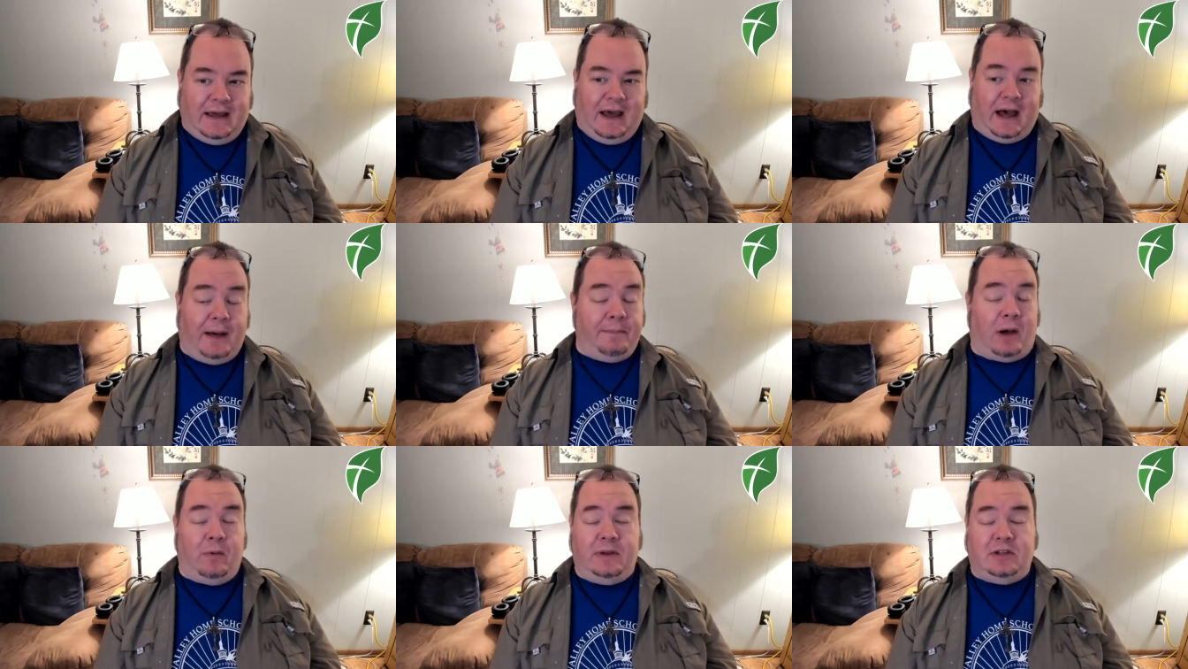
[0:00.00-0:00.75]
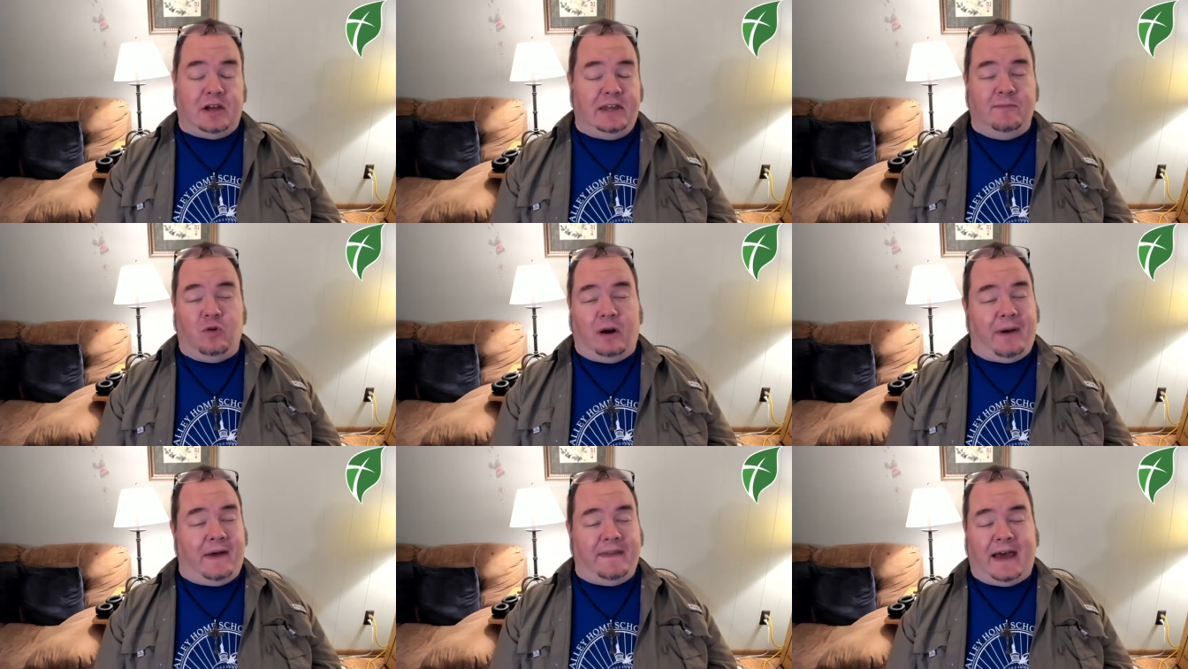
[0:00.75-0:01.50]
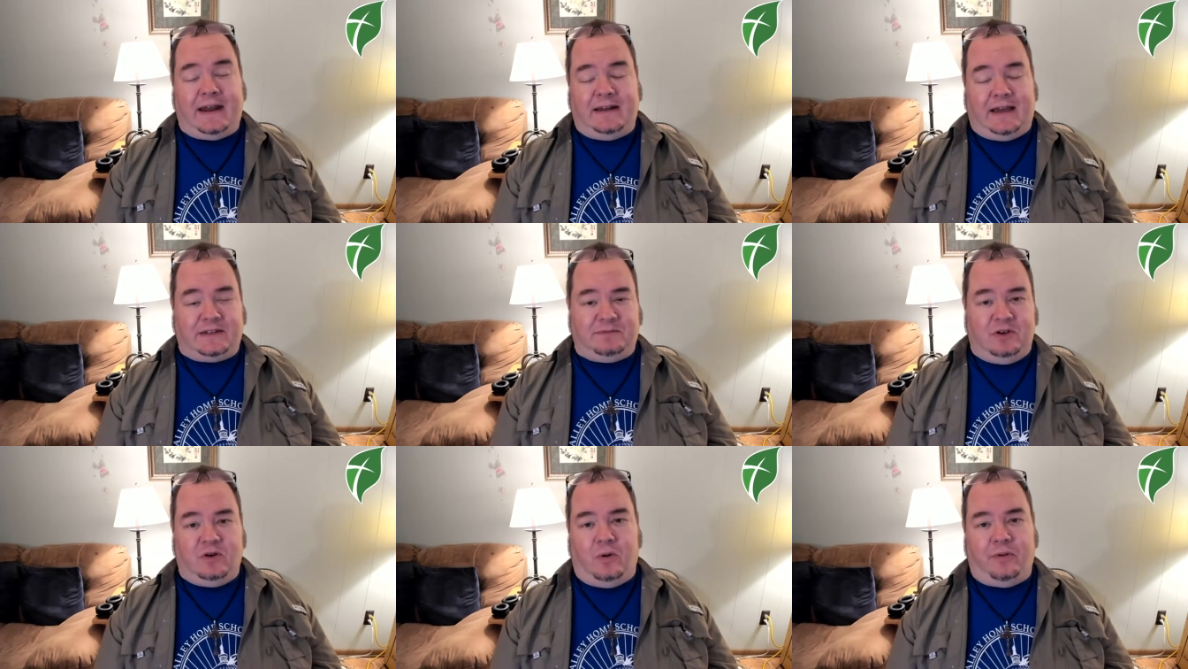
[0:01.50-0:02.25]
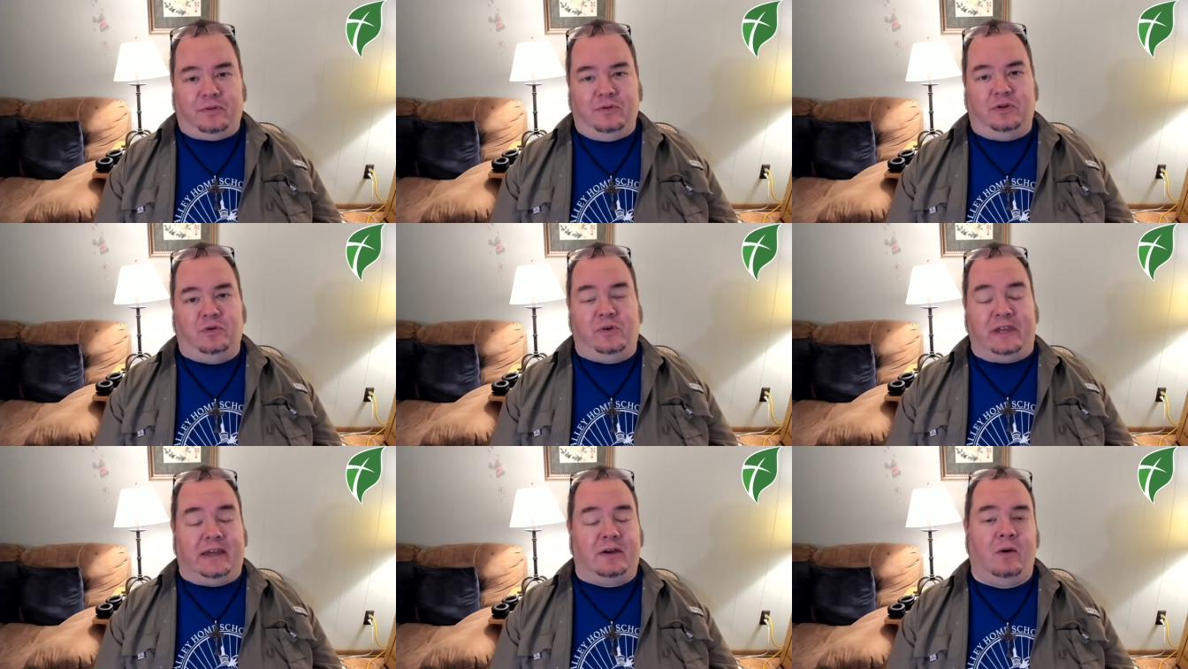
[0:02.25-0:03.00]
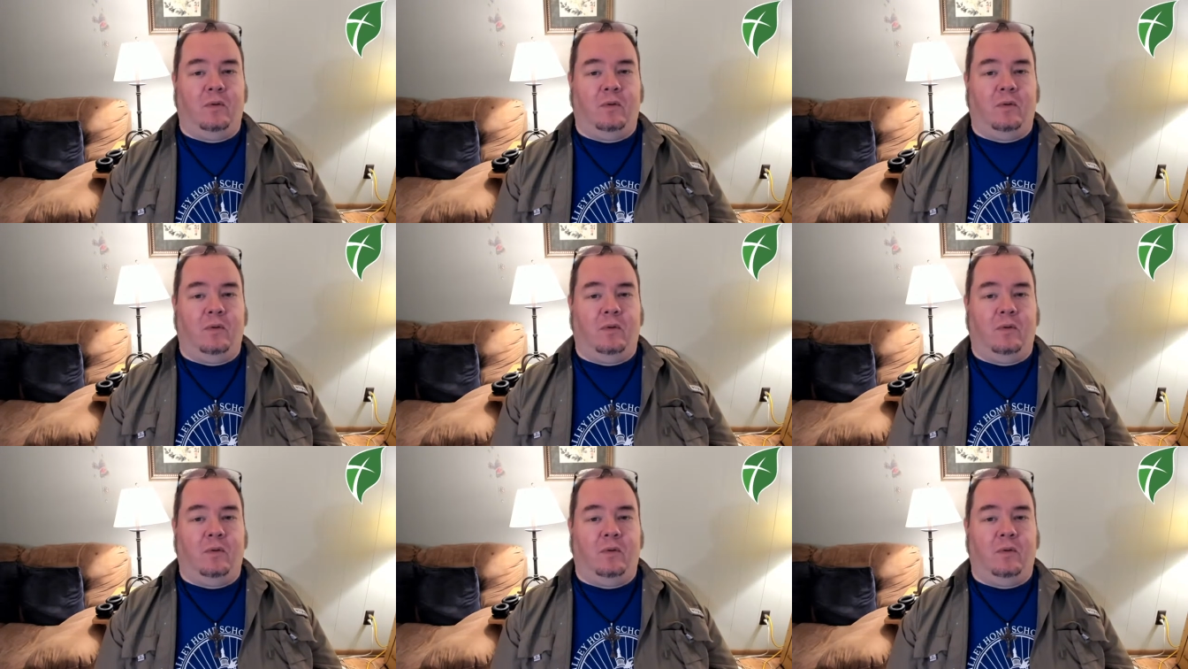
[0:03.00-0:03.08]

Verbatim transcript: Um, we'll be talking more about that as we go through the week.